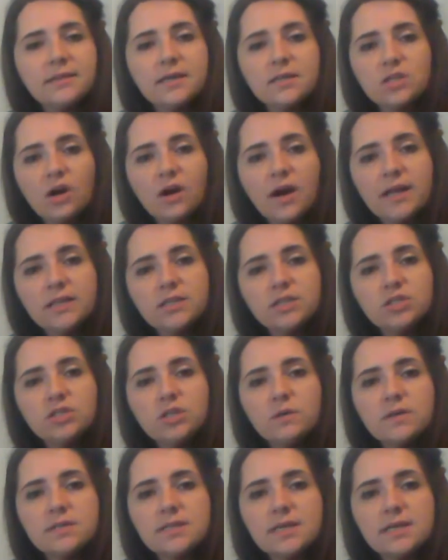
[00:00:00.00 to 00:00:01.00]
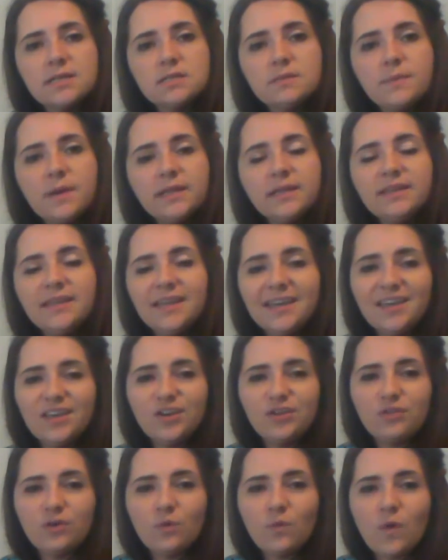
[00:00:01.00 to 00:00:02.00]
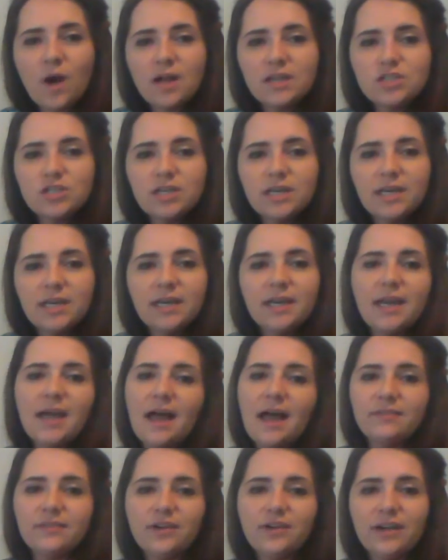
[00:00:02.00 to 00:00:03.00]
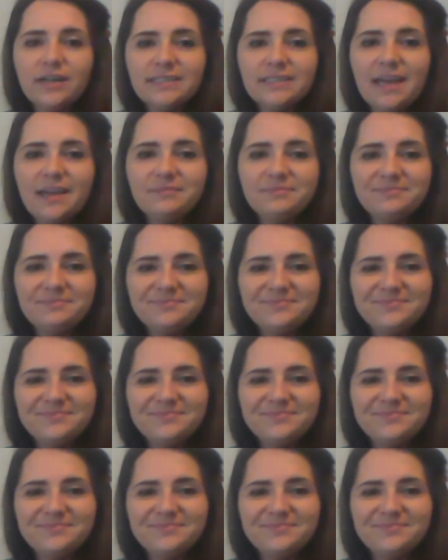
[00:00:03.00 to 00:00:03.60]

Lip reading: That's our head to toe assessment. Thank you for watching. Have a great day.